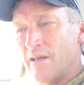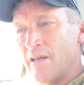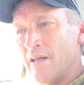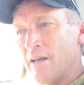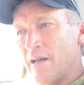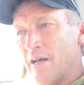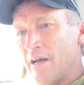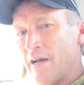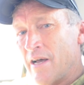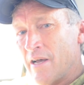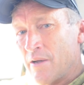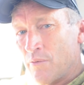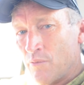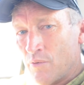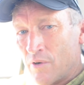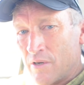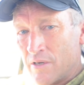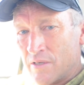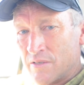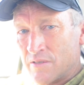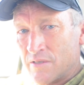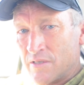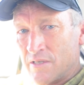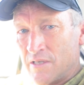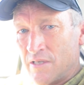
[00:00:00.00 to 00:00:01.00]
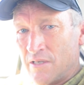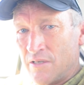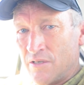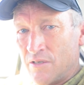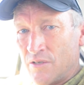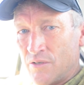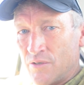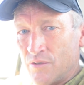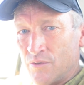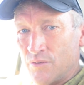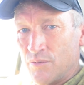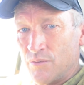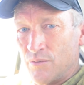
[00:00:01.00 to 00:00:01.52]
And I want to see
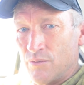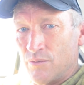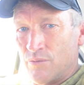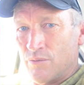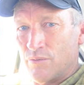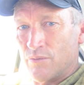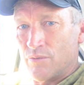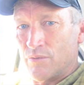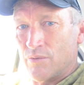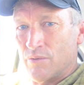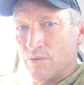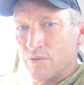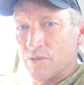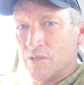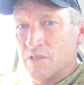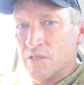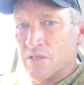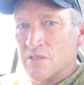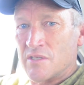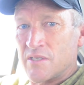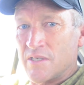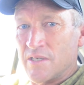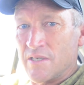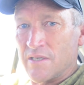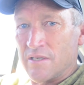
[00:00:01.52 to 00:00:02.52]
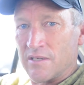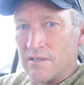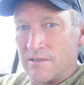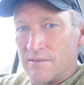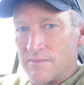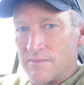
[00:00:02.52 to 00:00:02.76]
you succeed.